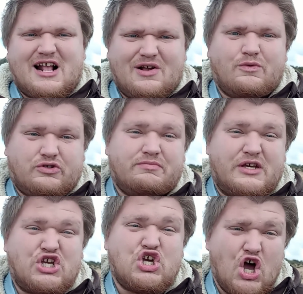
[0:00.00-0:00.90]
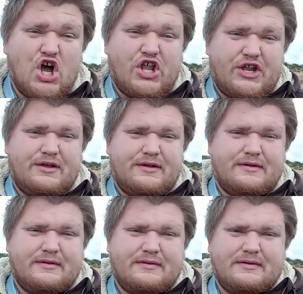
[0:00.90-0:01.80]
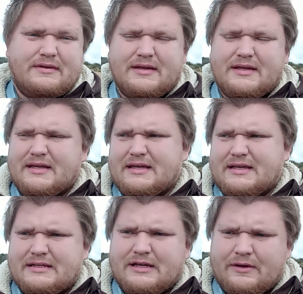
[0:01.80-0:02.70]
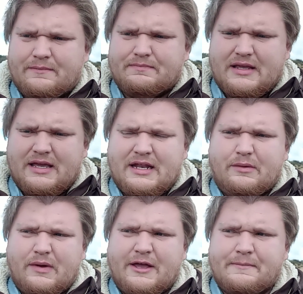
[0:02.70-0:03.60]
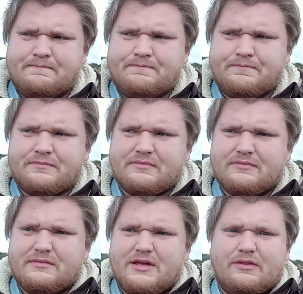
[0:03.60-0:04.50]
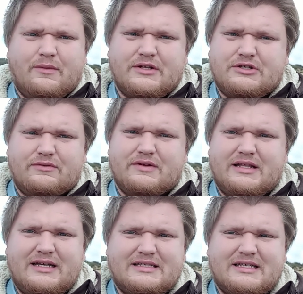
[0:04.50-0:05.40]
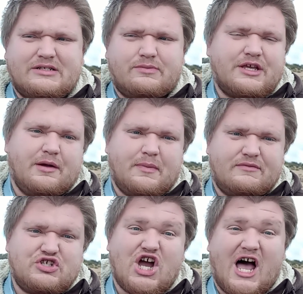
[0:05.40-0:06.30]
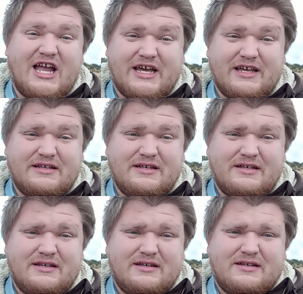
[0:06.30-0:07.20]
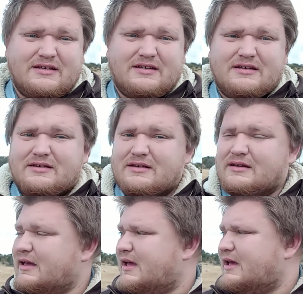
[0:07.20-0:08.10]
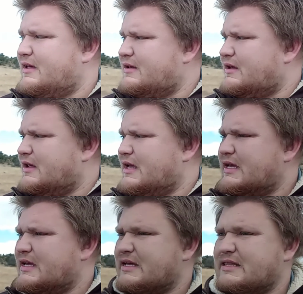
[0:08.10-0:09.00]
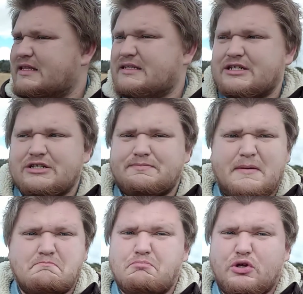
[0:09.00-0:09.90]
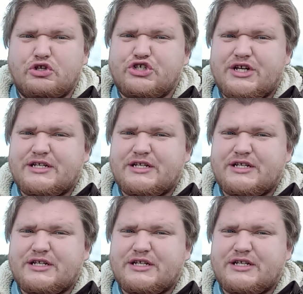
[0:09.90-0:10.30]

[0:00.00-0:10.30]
which would be good. So, anyway, they're the ones who released this with the help of China. And this has just been bullshit.